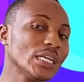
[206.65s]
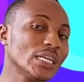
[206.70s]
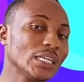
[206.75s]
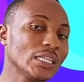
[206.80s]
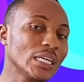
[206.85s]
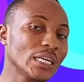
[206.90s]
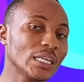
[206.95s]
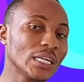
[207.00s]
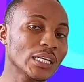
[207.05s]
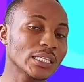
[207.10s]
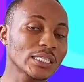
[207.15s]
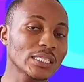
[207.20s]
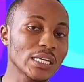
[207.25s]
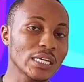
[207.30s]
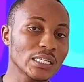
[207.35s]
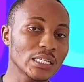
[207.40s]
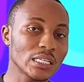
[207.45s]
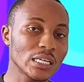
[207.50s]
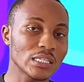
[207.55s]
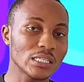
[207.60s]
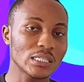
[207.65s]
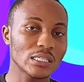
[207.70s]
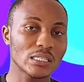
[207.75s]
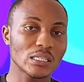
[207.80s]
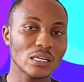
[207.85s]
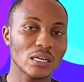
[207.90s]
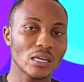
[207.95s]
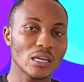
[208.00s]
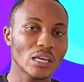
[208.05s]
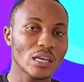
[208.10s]
in the next 10 years
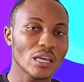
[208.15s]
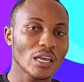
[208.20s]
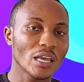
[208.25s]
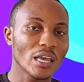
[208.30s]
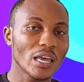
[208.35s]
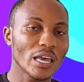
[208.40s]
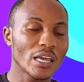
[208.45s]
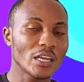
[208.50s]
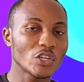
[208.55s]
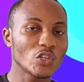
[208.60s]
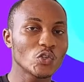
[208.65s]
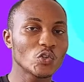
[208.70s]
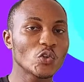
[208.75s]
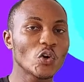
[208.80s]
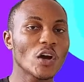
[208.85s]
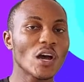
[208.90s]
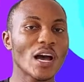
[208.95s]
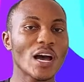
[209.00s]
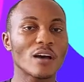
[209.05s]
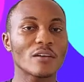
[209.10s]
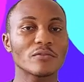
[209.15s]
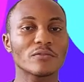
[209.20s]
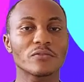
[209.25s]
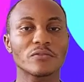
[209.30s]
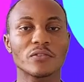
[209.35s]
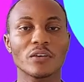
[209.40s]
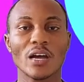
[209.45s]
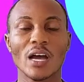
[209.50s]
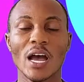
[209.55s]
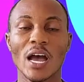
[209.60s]
and you don't have
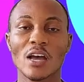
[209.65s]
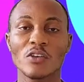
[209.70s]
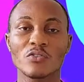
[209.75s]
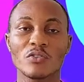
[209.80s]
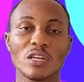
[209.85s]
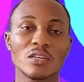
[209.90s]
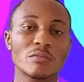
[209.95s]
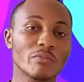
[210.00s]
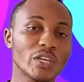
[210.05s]
$100